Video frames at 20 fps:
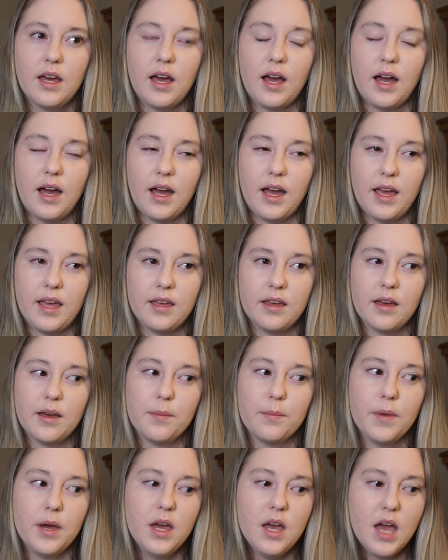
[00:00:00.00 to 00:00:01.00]

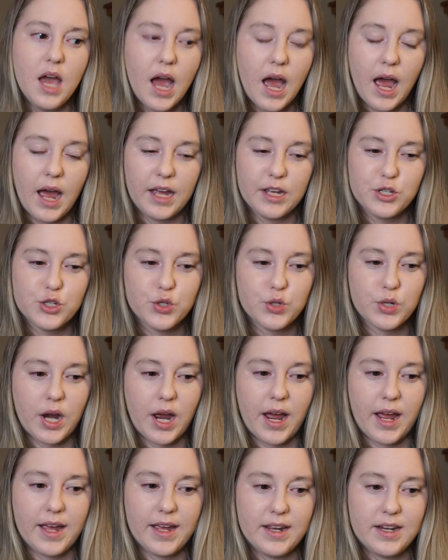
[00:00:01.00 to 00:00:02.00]
I
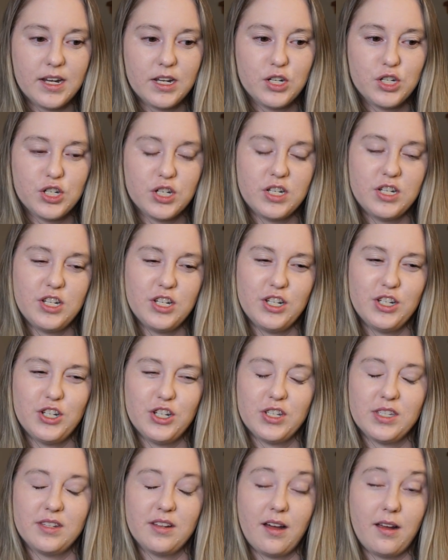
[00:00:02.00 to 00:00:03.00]
tried
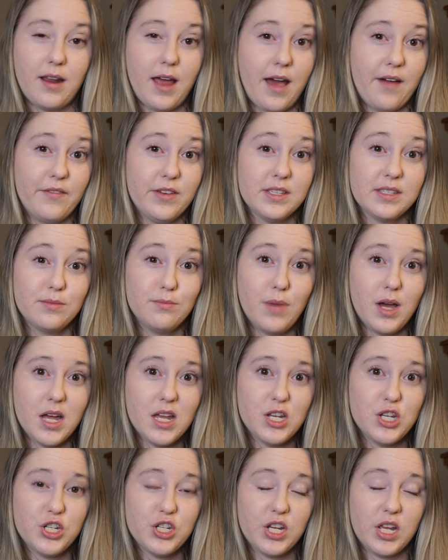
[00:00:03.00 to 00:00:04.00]
just not have as
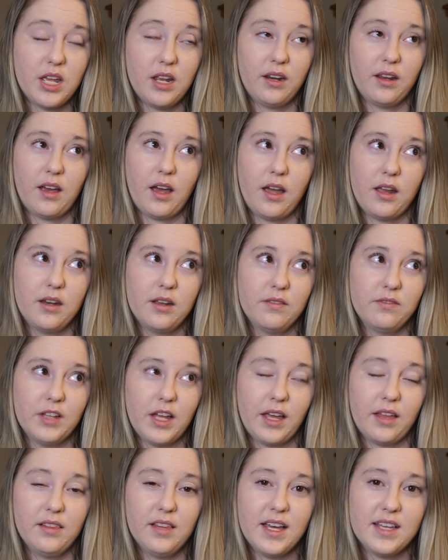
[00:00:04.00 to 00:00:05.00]
much and kind of
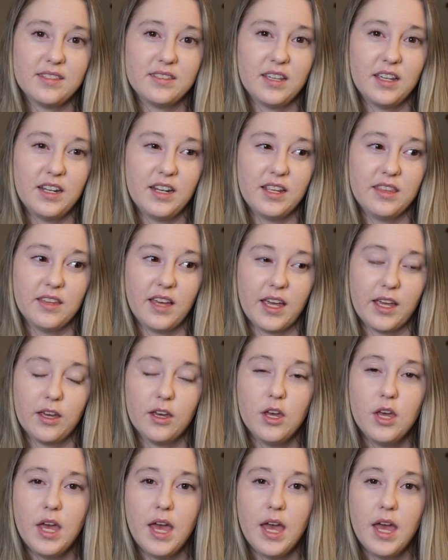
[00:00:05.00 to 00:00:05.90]
like lessen and like